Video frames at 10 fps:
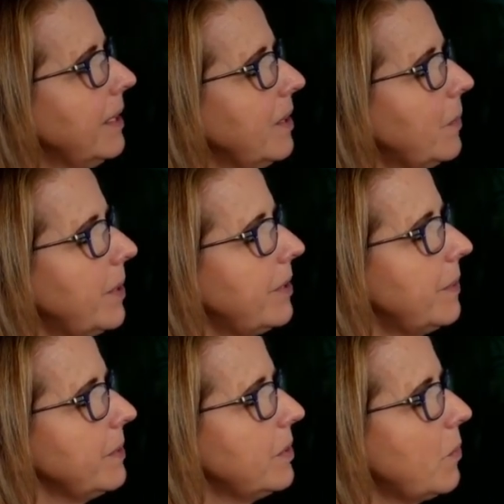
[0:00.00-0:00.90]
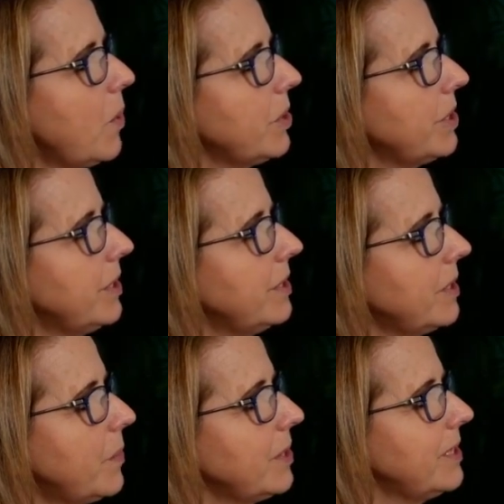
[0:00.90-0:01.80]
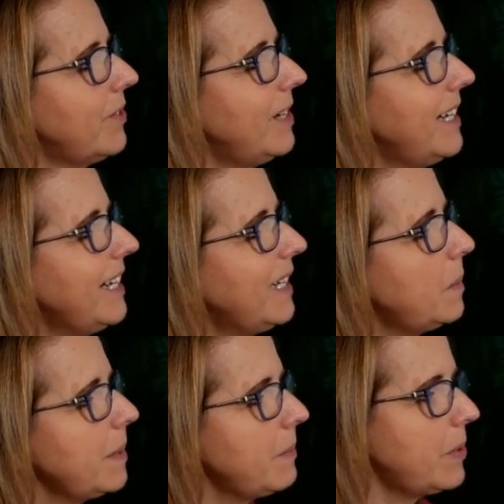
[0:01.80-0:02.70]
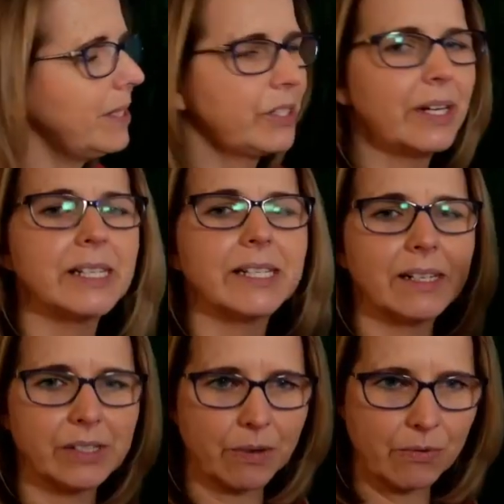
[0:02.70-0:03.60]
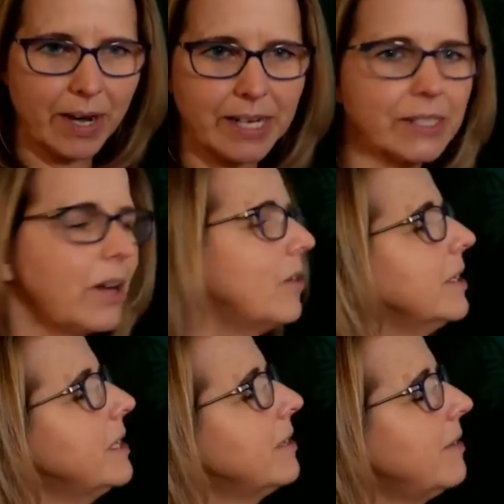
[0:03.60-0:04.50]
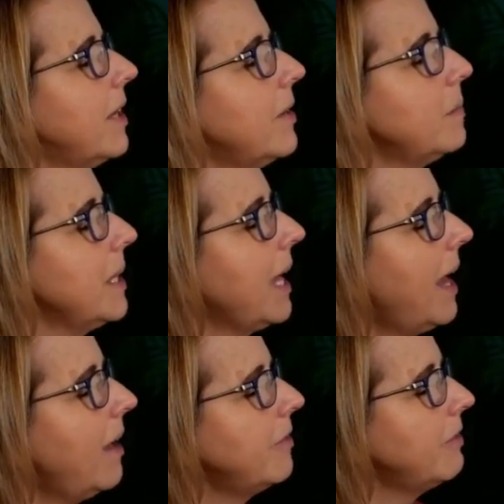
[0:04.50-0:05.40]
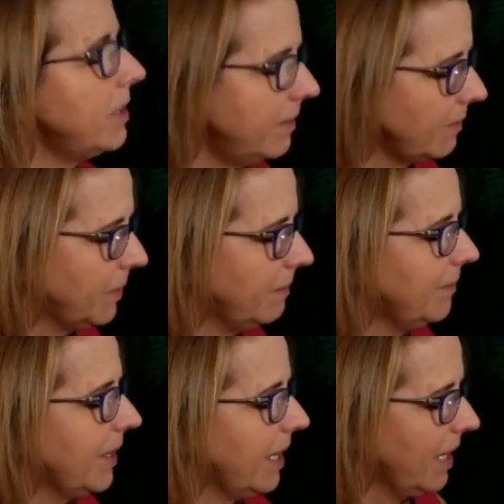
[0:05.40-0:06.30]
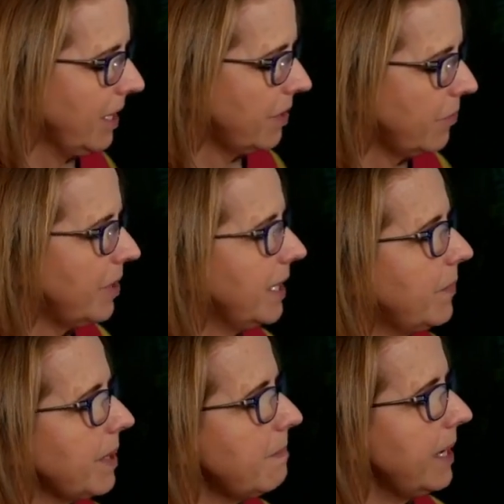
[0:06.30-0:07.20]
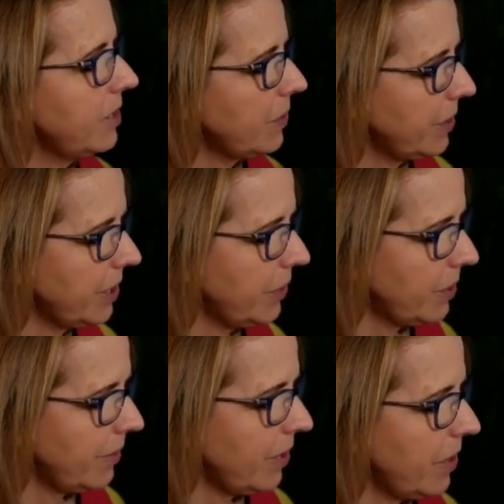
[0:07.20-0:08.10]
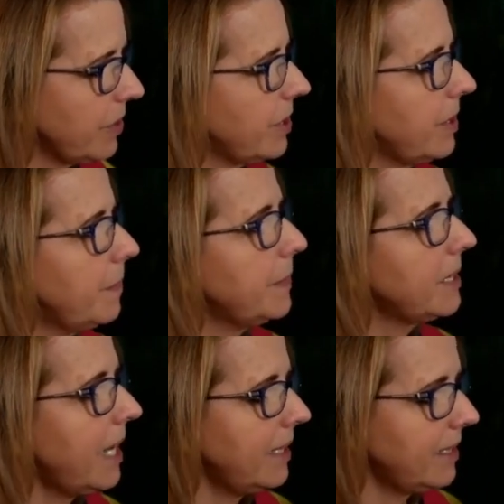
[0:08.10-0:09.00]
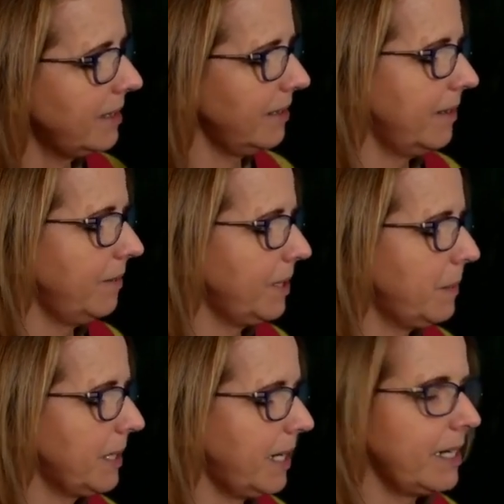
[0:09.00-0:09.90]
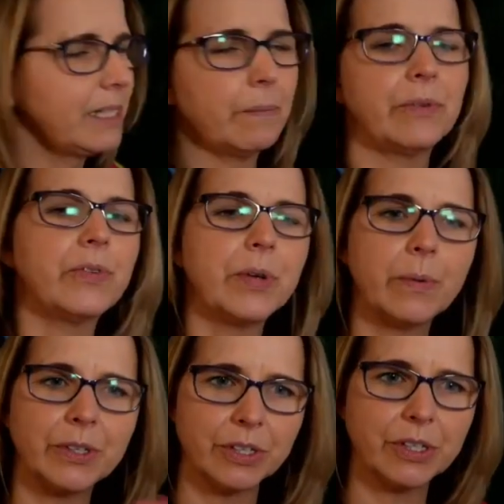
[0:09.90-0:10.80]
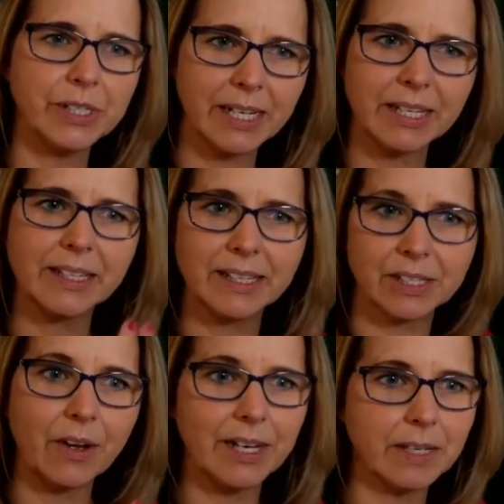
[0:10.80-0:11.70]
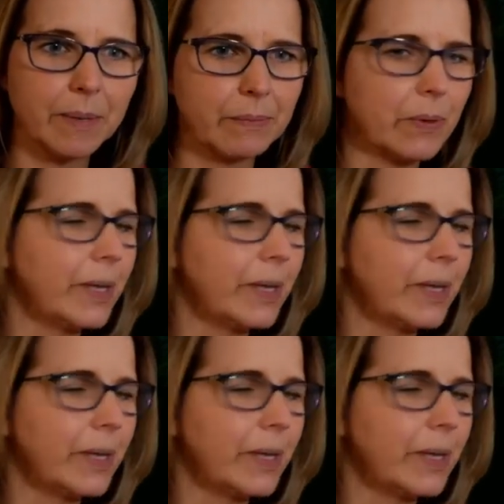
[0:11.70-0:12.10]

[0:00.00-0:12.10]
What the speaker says: whether it was the washers are a little bit more interesting, so raised cognitive load, be careful. Oop. You really want to make sure children have got some sense of subitizing before you introduce anything that's got a little bit more